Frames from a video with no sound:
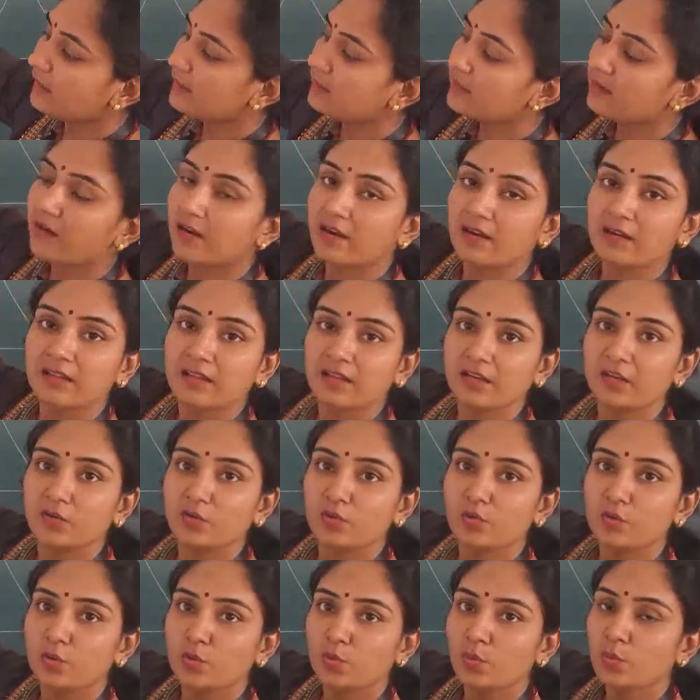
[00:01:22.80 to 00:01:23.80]
it cut
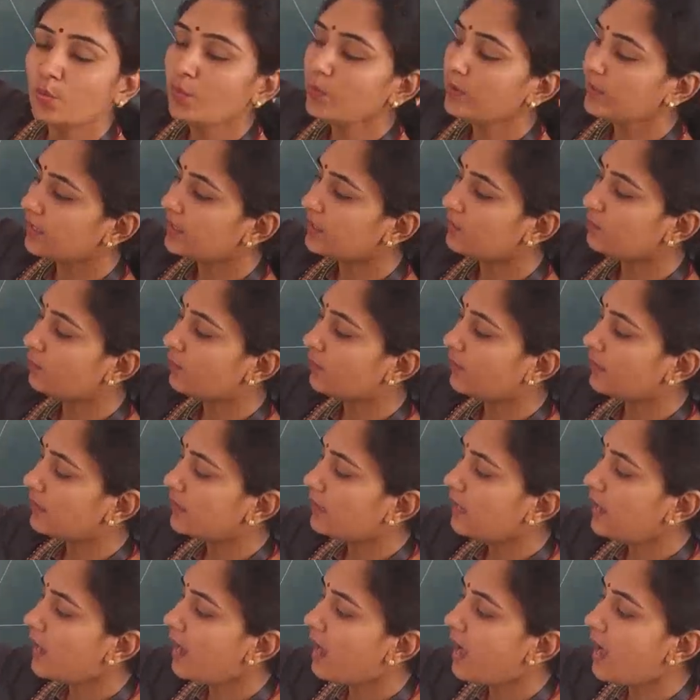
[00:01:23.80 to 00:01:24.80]
into two
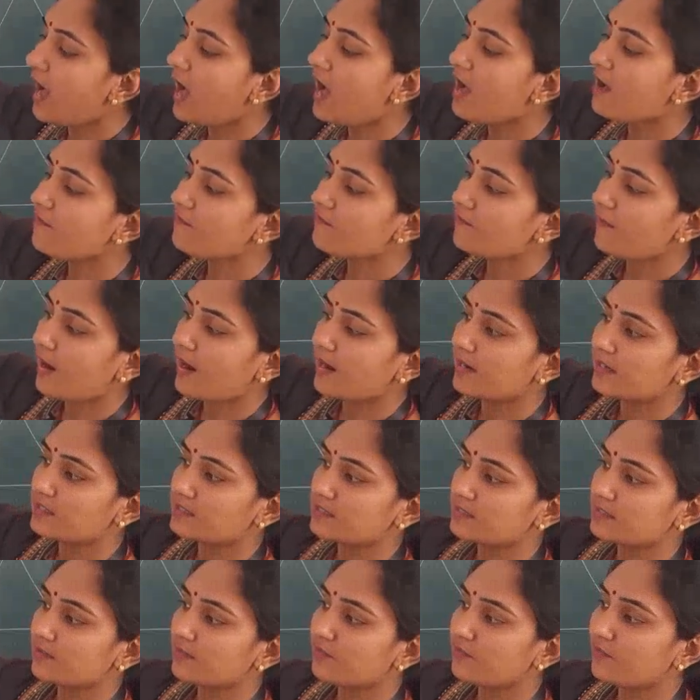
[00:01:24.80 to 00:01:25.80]
equal half
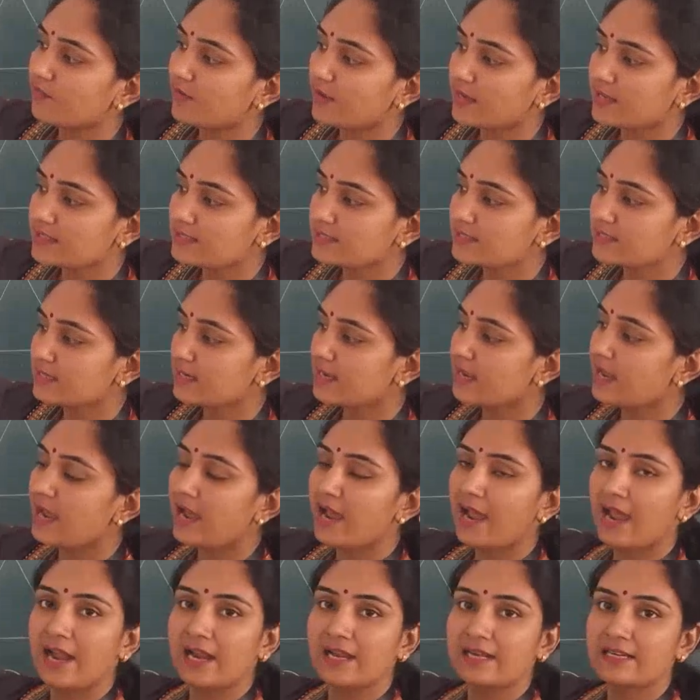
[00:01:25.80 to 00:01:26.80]
parts,
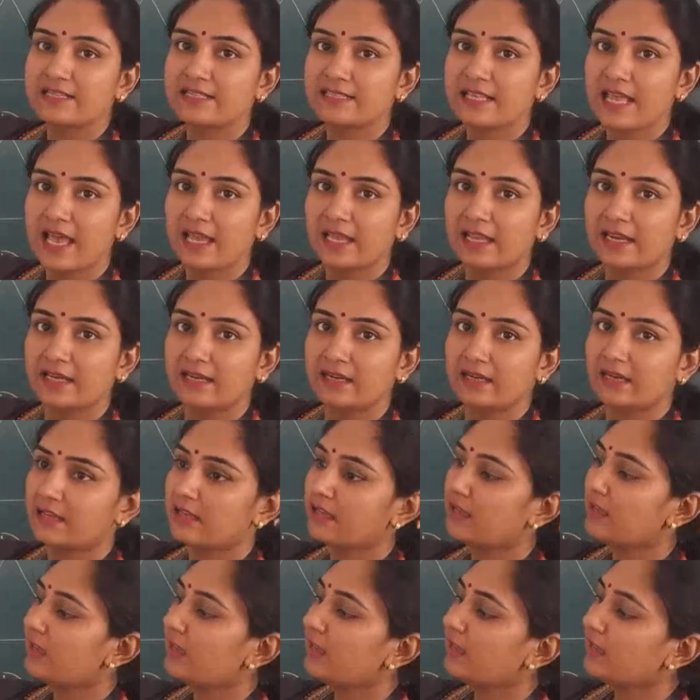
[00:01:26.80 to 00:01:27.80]
first and
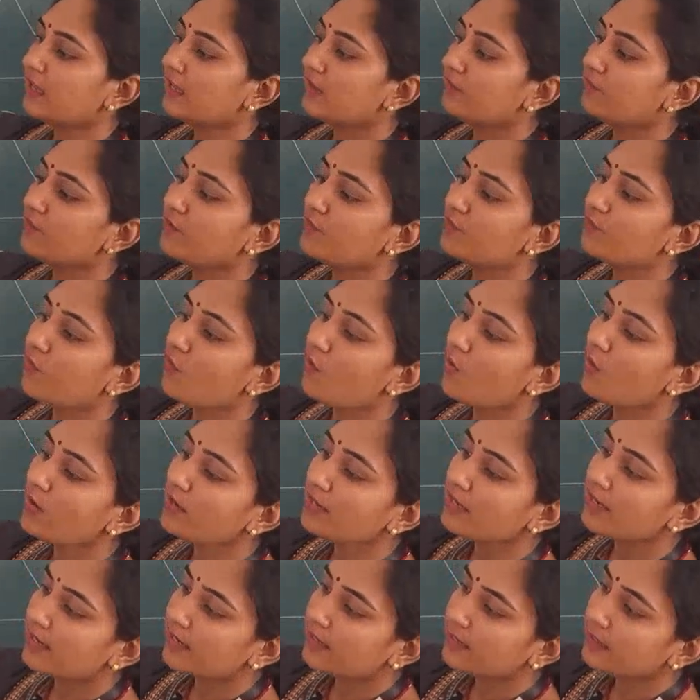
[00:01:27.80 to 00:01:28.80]
second. If we
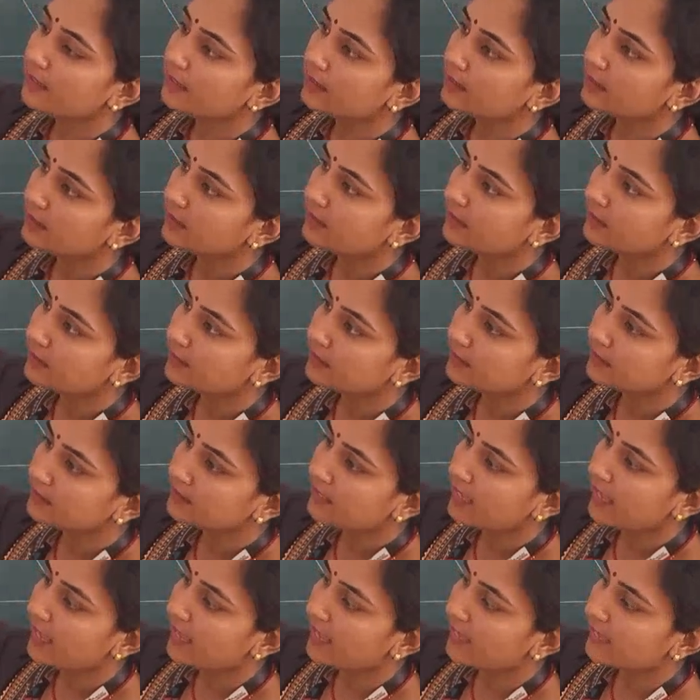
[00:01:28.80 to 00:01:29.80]
fold it,
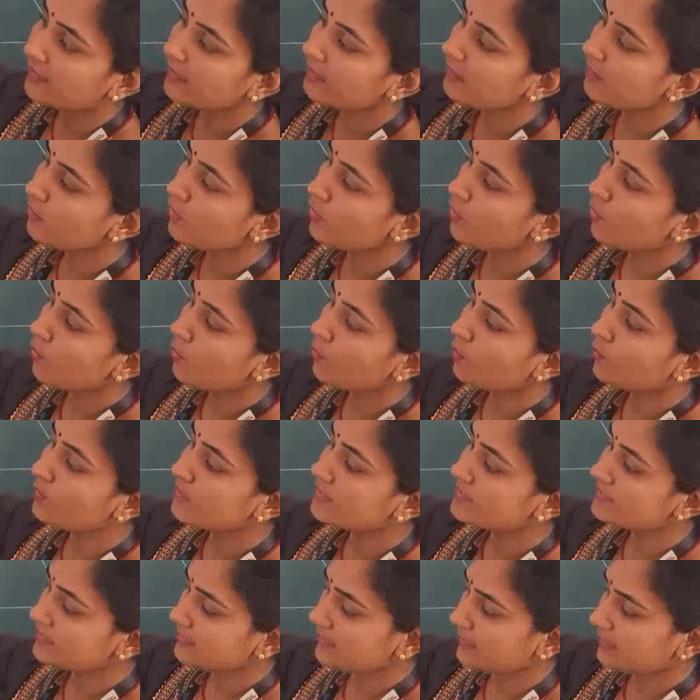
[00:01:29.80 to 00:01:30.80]
then
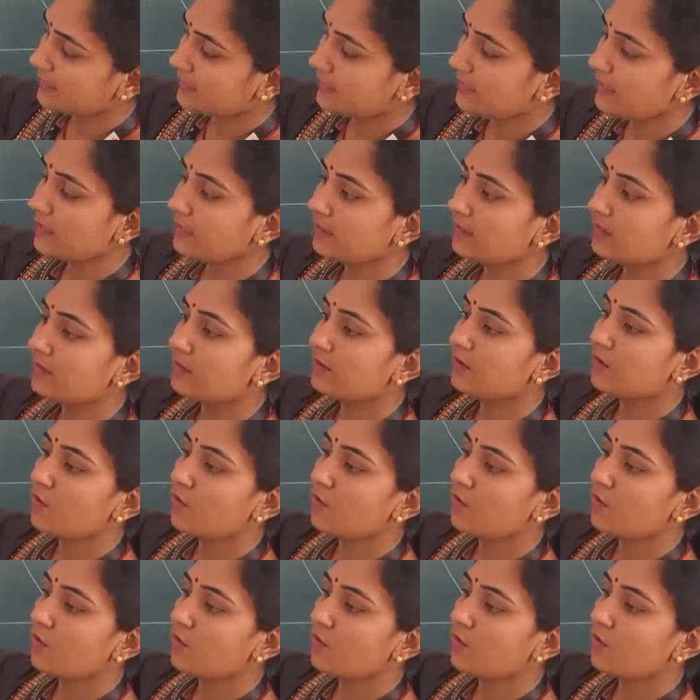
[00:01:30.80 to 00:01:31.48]
we see